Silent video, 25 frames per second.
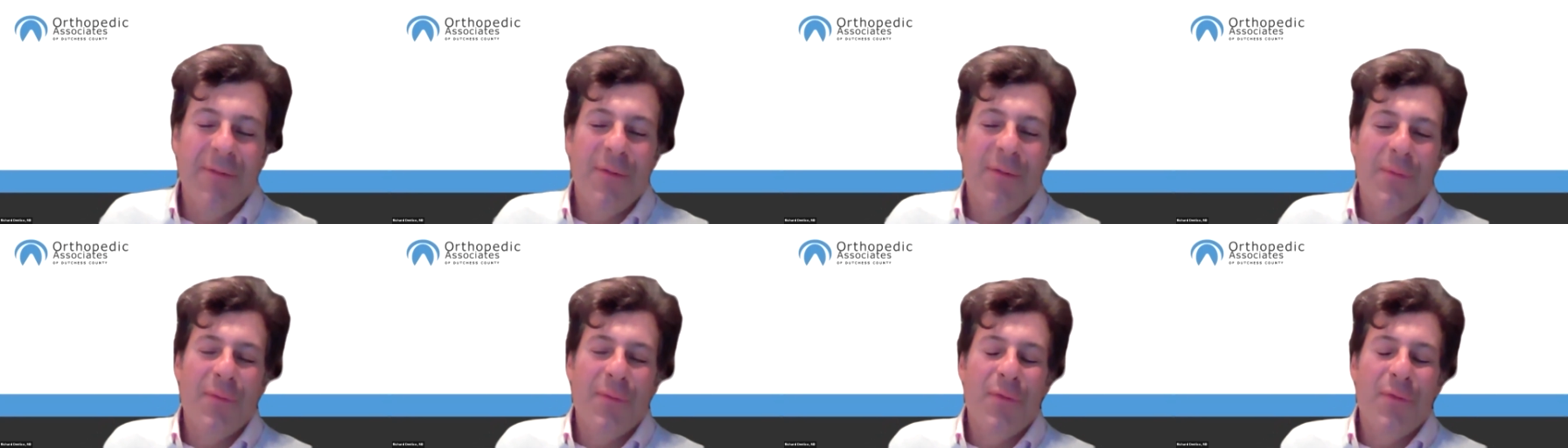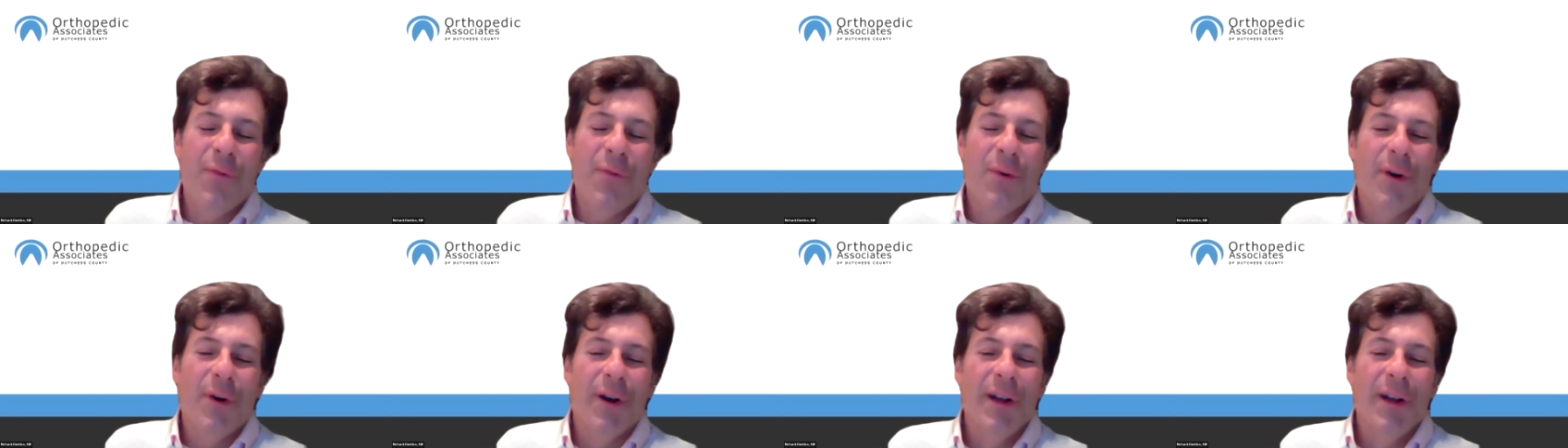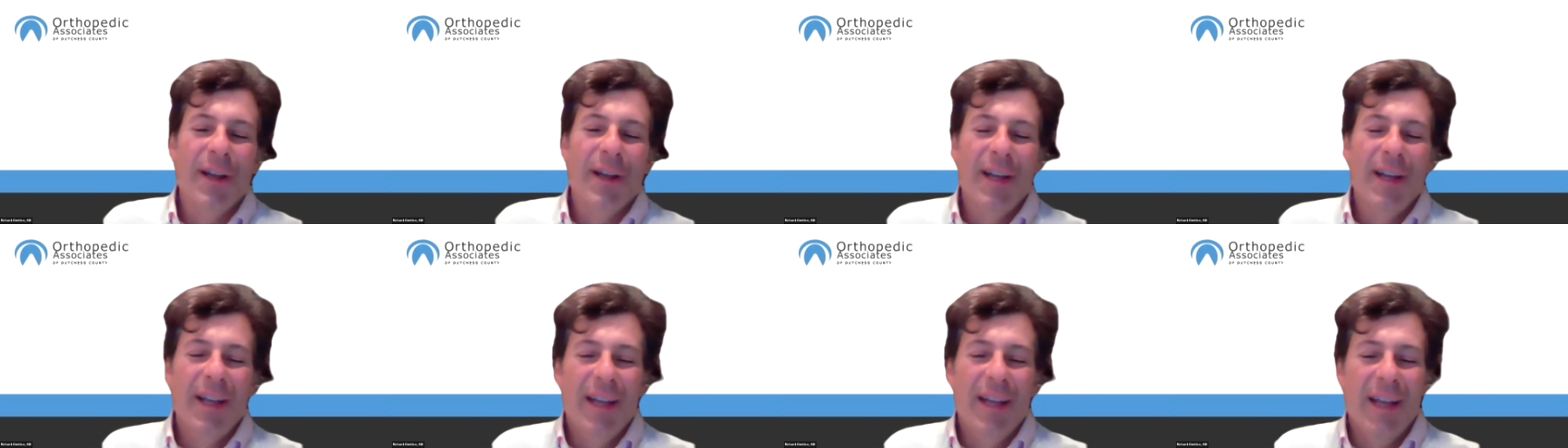before,
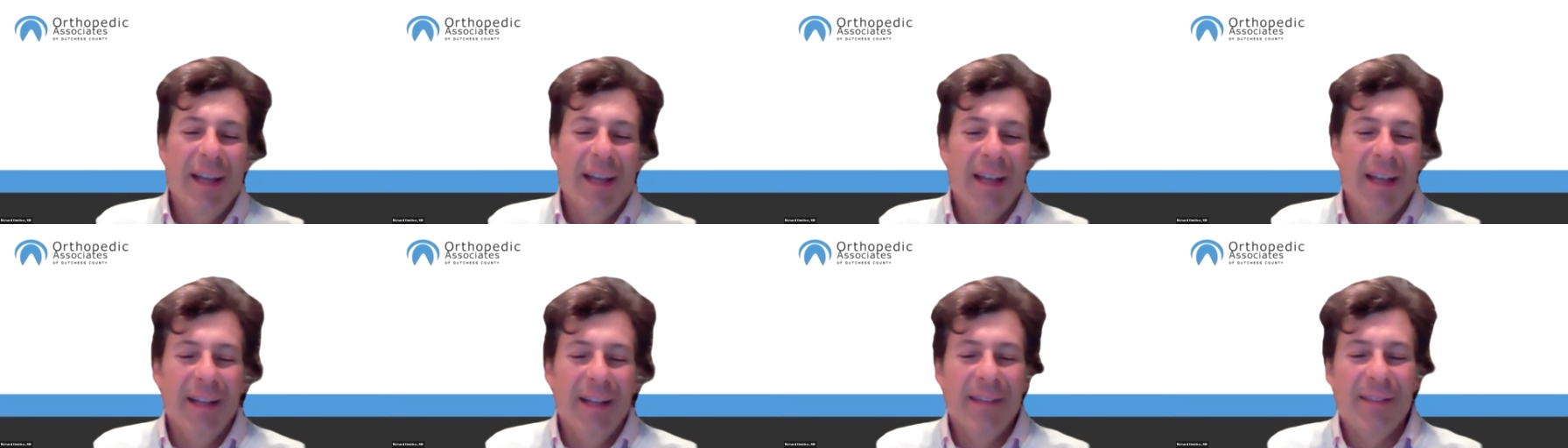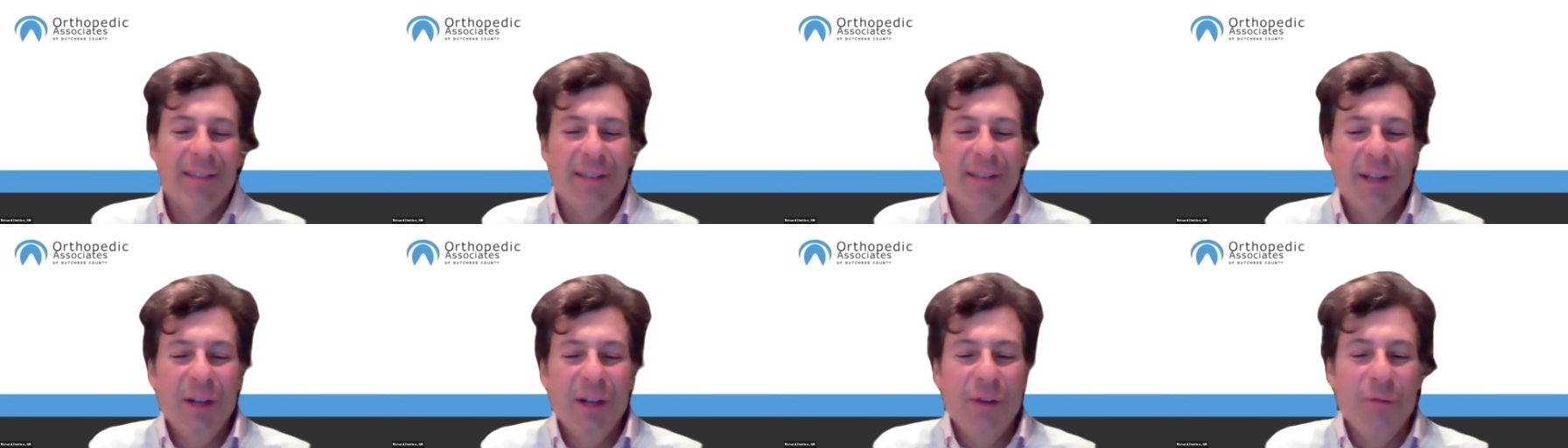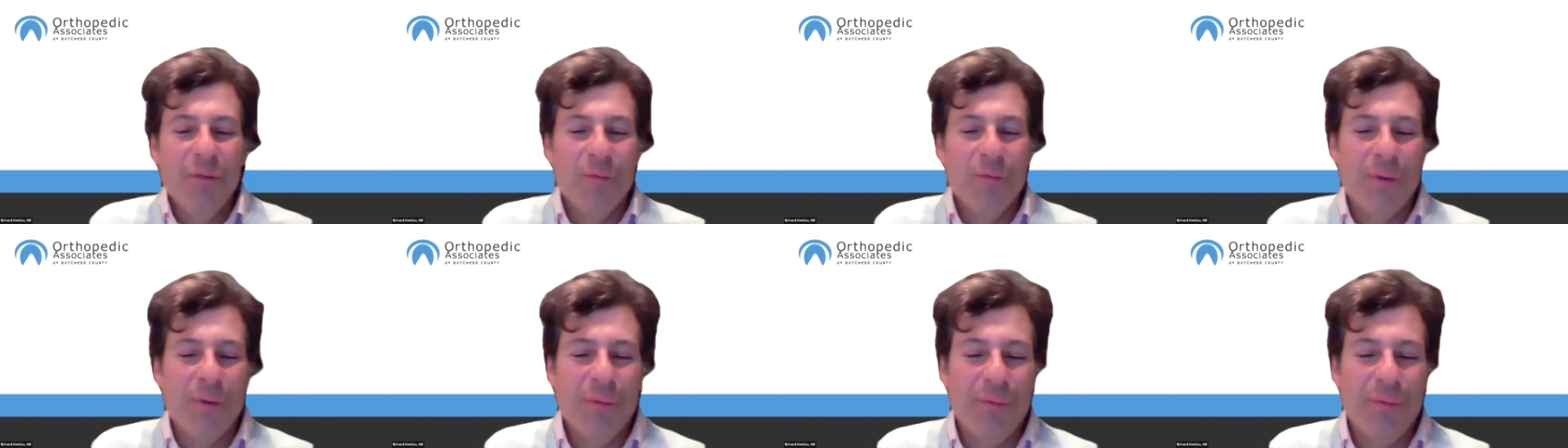it's
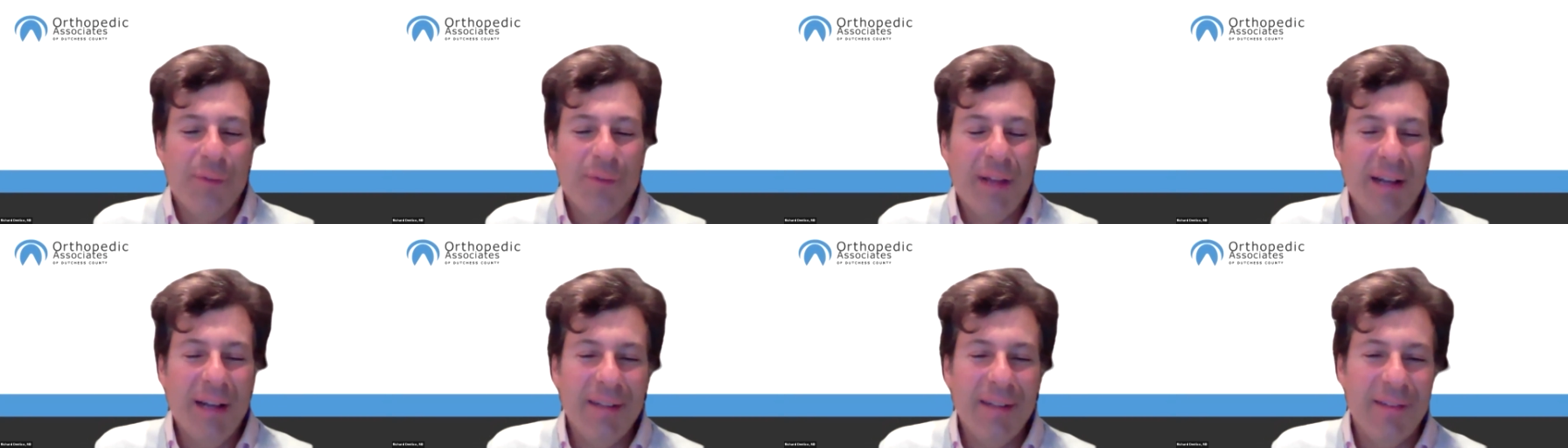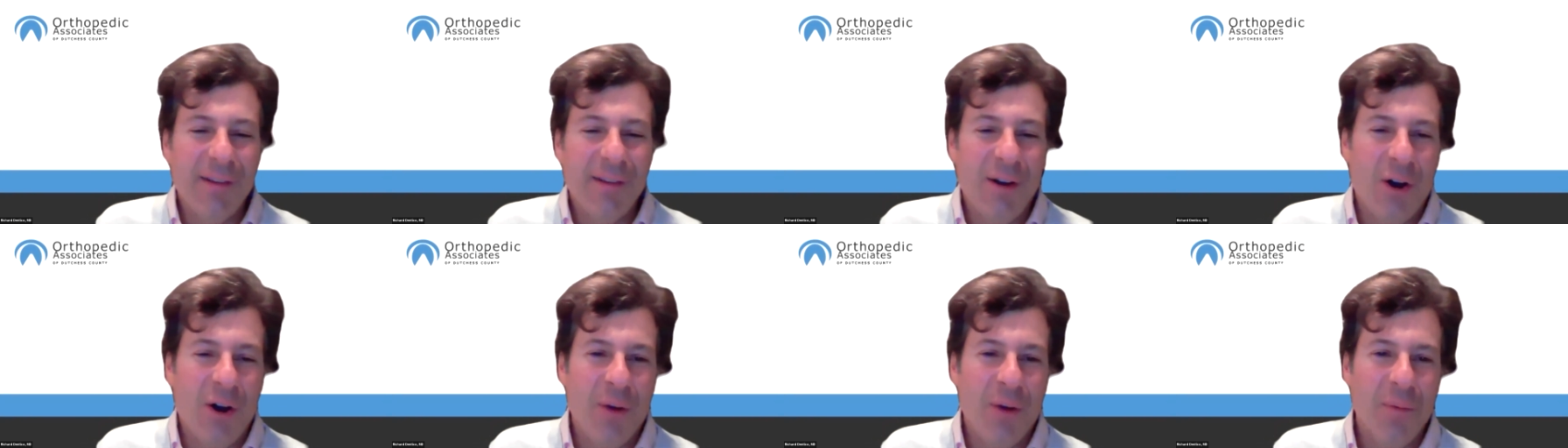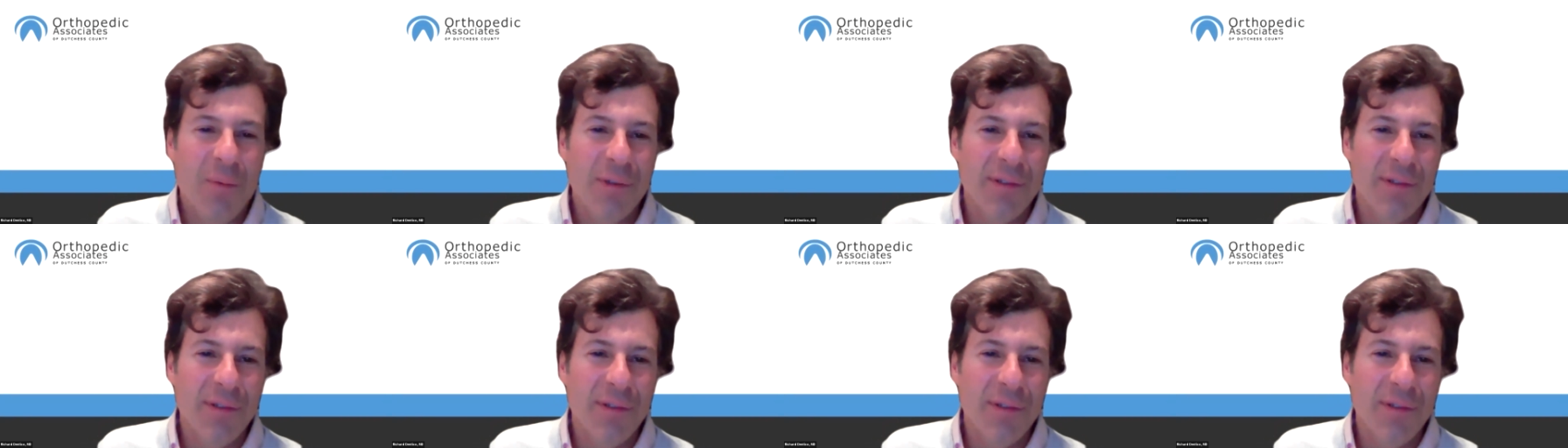reflect on